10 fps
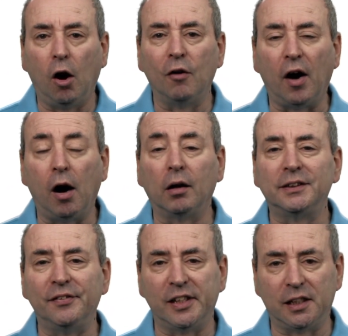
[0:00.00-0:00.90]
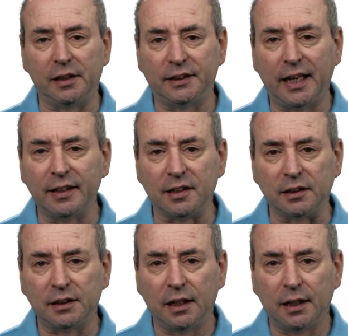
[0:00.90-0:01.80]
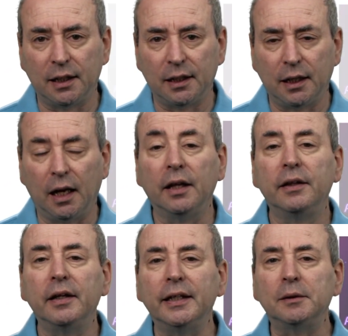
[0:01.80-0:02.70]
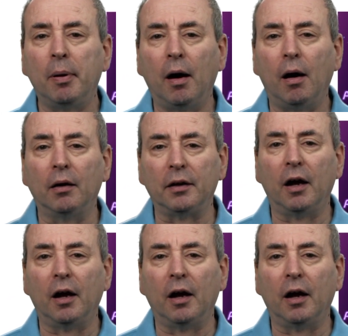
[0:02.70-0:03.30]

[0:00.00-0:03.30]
of Artificial Intelligence, that is part